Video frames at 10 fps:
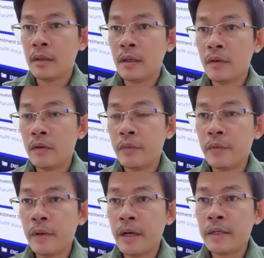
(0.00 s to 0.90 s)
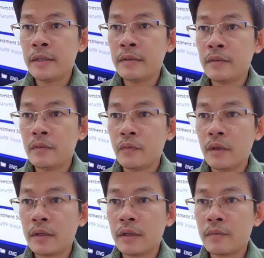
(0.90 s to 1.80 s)
Hello everybody,
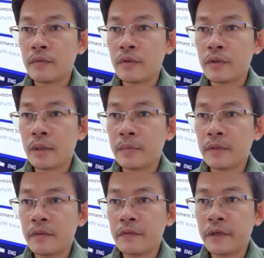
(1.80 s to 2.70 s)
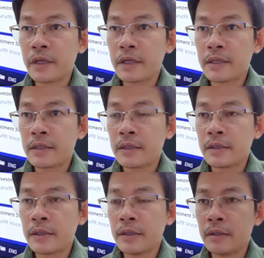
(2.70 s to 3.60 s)
welcome to TopTeenFix
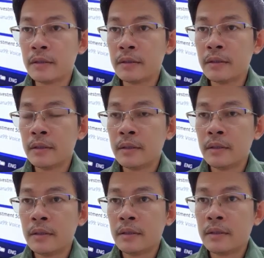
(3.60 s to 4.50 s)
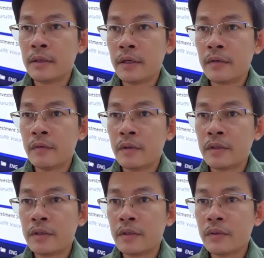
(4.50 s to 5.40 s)
channel. Today I want
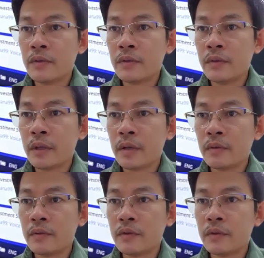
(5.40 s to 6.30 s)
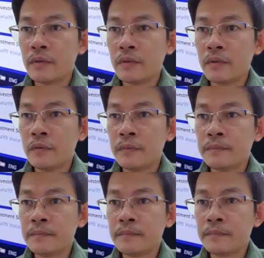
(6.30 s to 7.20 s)
to show you how to
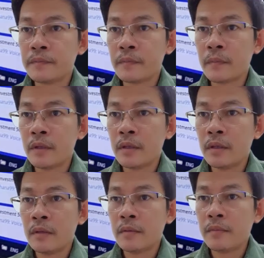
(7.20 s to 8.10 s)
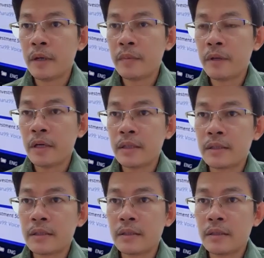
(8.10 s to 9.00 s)

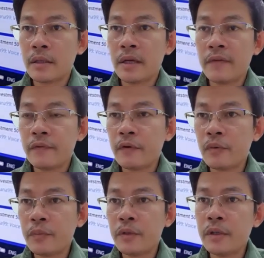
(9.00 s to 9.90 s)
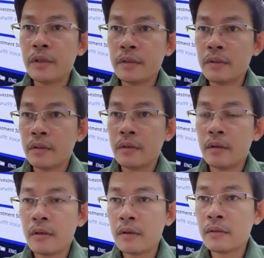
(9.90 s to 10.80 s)
bypass FOP
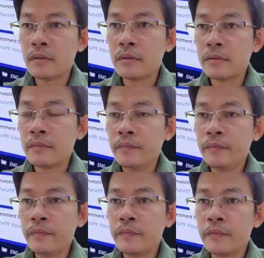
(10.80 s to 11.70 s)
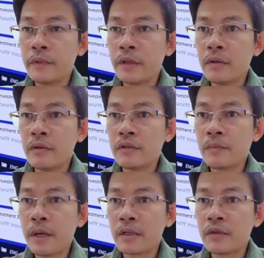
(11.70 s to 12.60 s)
on Tecno
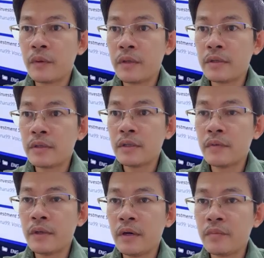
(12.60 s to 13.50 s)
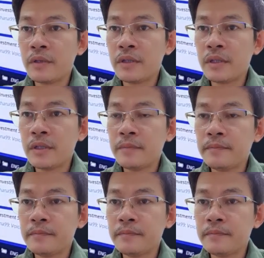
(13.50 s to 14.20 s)
K7 without PC.